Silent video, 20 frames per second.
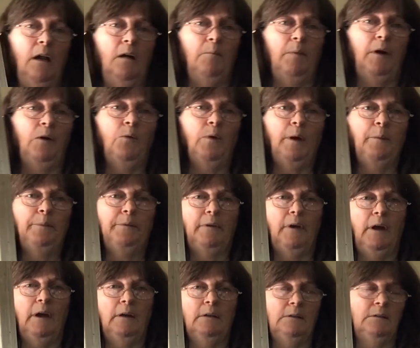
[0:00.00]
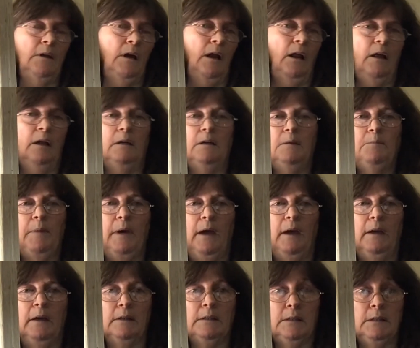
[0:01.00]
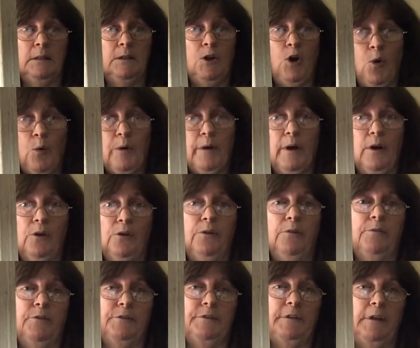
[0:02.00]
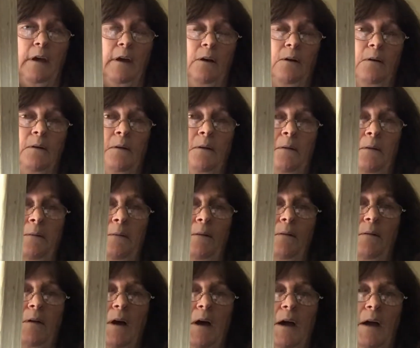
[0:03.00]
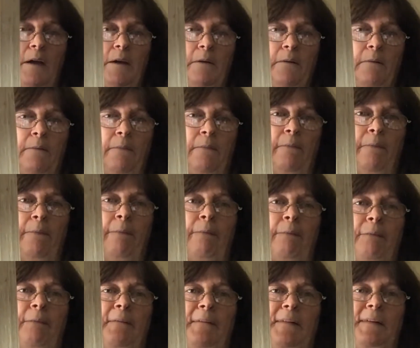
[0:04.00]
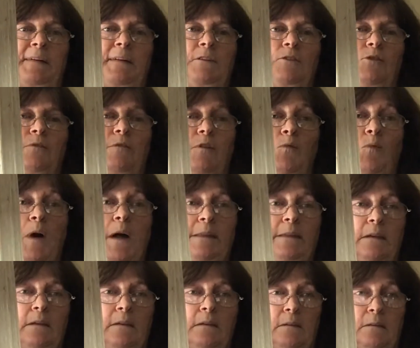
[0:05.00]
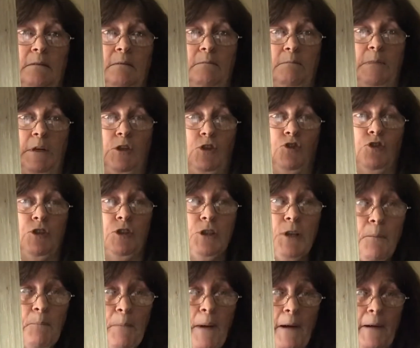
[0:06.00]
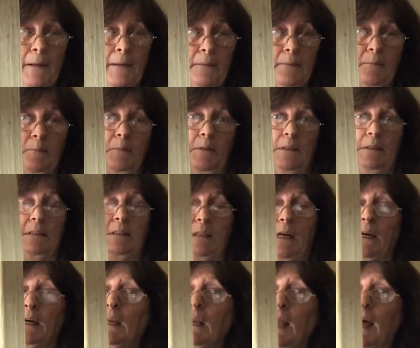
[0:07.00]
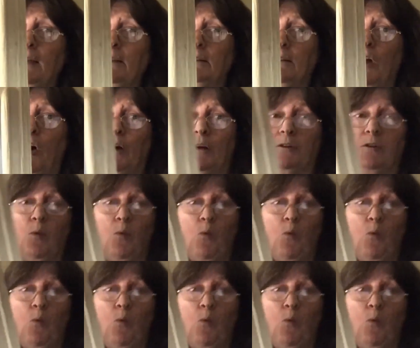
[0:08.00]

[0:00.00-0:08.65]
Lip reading: on my website, it's not on eBay, it's nowhere else for sale, okay? So if you want this, make sure you jump on it, because it's not going to last long. It's a